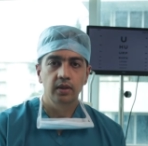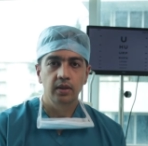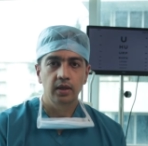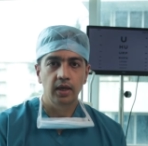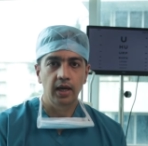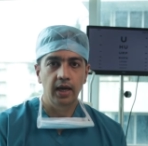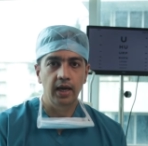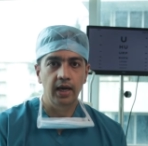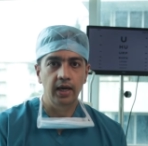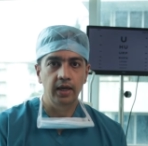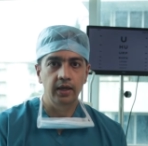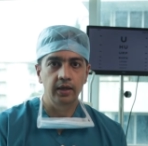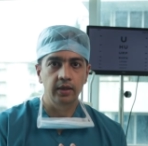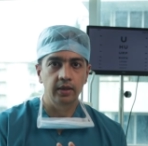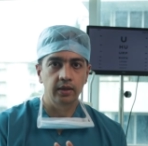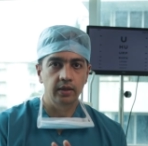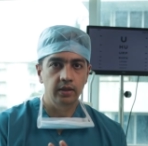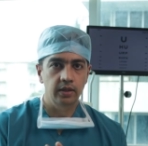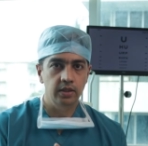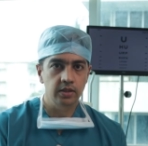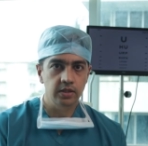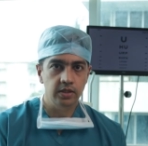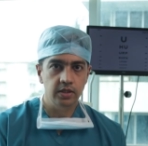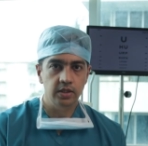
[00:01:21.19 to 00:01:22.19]
and
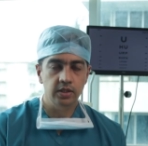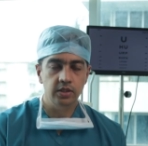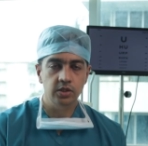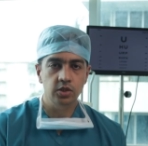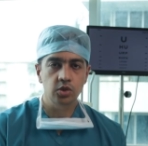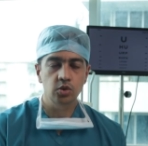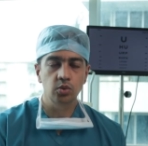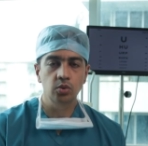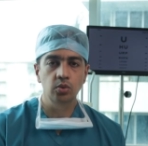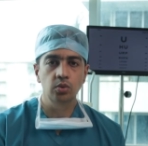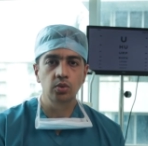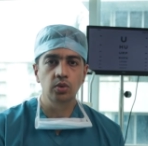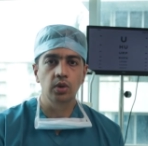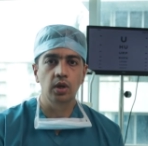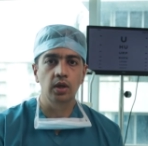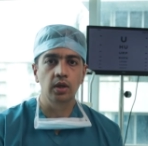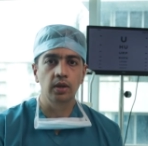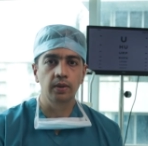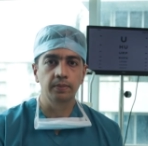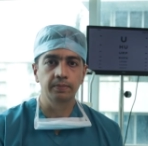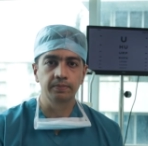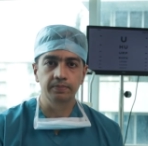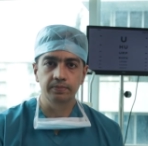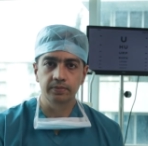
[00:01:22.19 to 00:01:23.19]
this is to
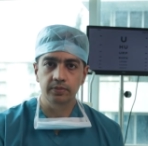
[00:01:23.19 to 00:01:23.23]
uh,